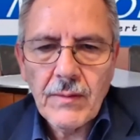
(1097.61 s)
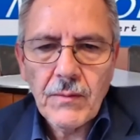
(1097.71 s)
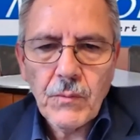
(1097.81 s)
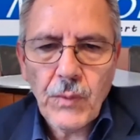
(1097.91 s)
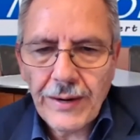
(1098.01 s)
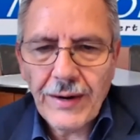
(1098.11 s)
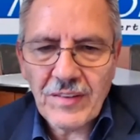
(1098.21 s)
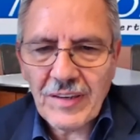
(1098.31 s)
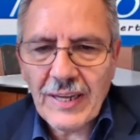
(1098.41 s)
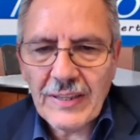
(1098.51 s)
whereas
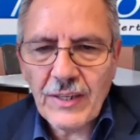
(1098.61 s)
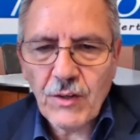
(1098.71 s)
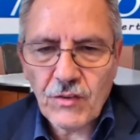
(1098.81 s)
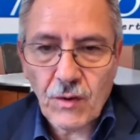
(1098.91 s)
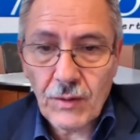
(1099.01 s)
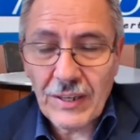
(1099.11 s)
Latinos only